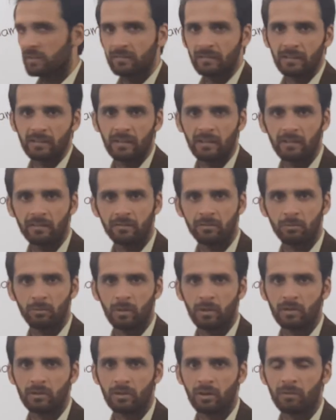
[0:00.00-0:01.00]
the case
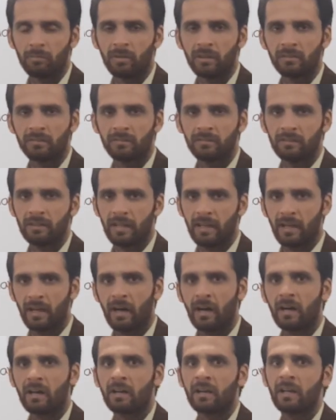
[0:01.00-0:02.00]
with dramas, they
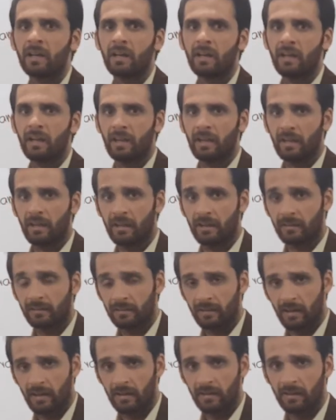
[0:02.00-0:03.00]
are
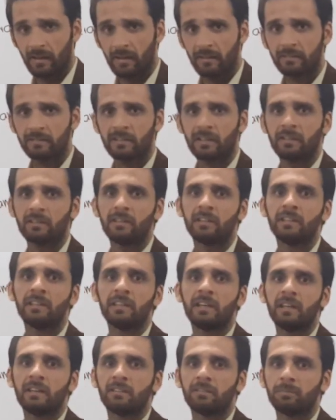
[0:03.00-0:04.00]

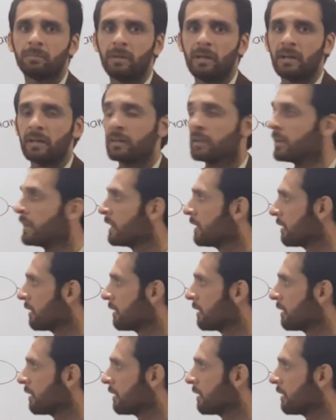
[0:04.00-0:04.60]
externally inspired.